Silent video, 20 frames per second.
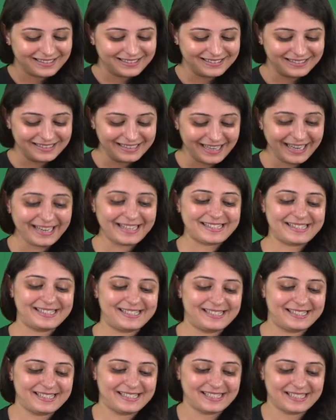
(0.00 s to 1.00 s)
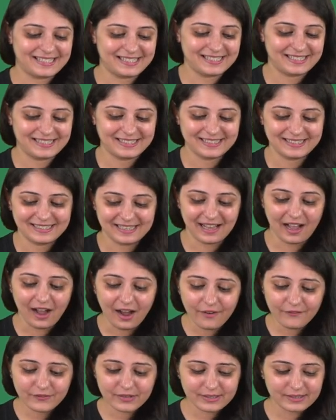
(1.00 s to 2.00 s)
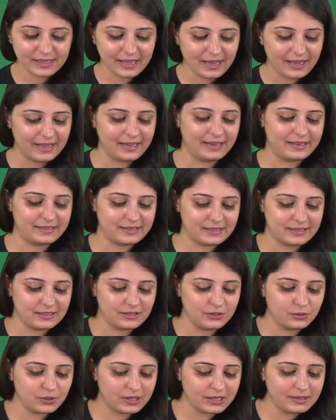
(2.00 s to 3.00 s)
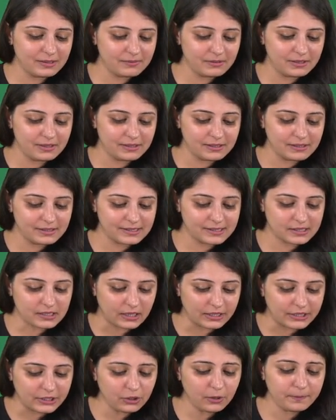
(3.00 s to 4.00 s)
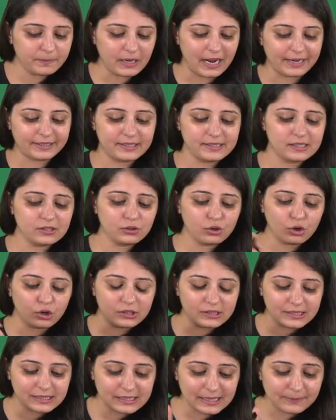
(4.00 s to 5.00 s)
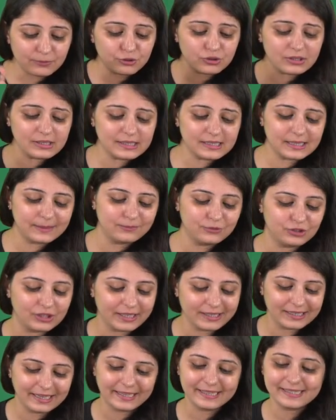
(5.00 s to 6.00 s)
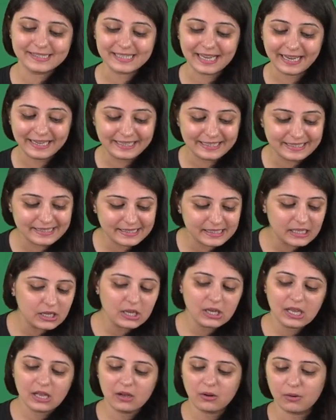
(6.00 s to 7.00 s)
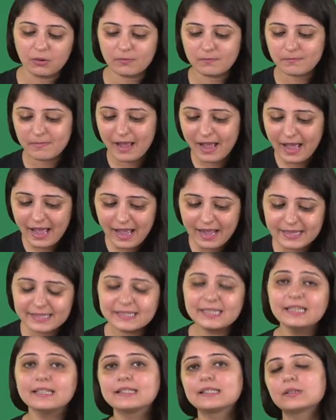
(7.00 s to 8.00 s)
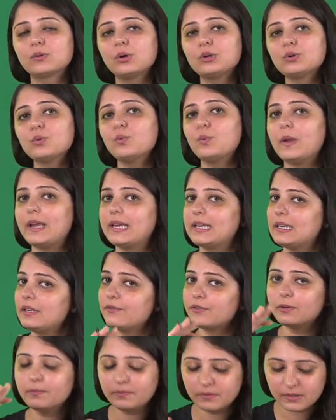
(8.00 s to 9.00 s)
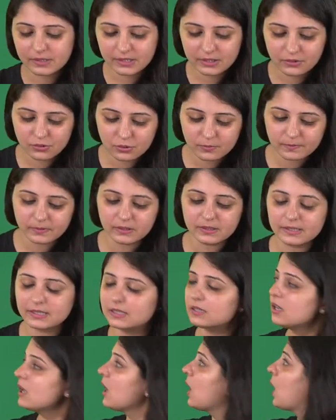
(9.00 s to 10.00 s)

Next, after that, you can study or practice a conceptual subject like science or math. See, it's going to vary from person to person.